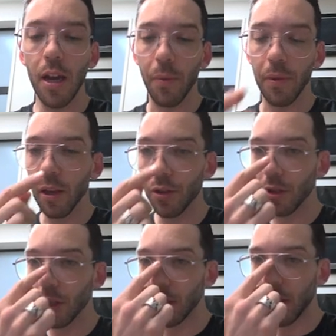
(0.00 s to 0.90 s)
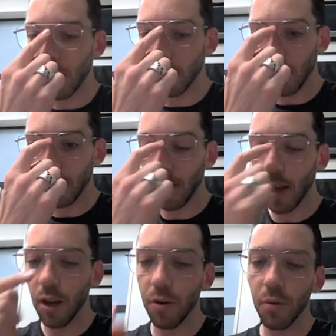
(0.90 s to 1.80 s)
And what the literature says is
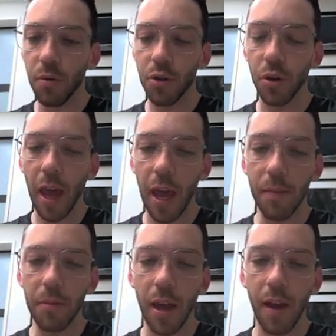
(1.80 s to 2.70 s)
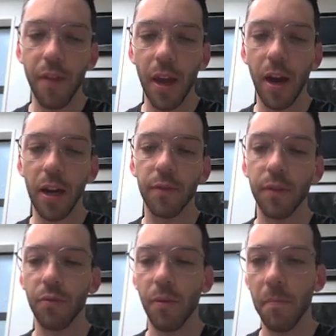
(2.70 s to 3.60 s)
that you should aim to have that ice
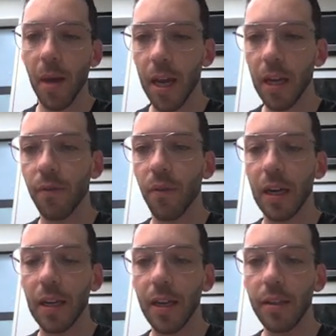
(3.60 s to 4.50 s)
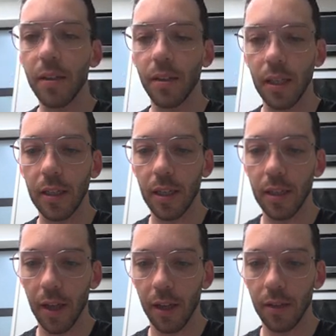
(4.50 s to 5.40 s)
field remain for at least 60
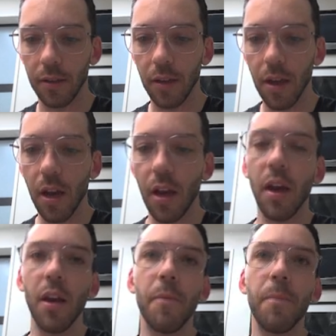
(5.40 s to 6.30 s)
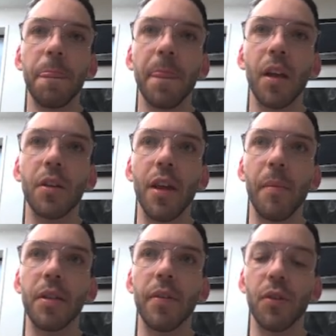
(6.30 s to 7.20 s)
seconds. So that
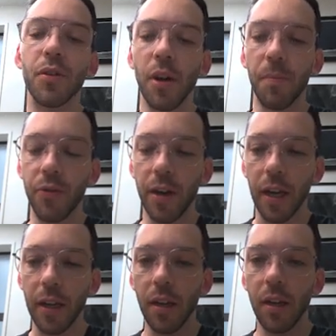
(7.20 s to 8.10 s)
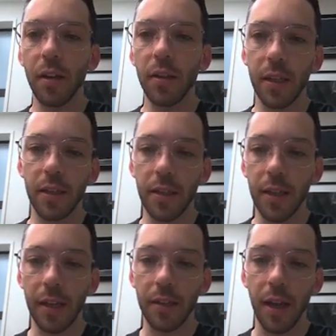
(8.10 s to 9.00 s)
means if you stop treating, 60
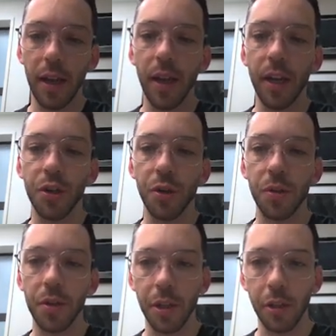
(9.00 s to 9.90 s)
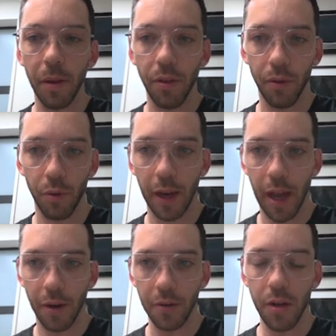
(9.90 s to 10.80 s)
seconds later, it should still be
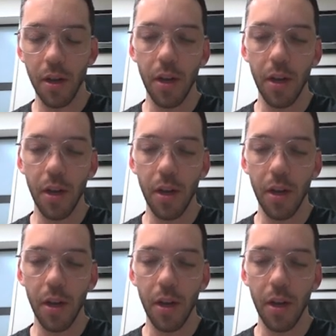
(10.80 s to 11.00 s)
thawing out.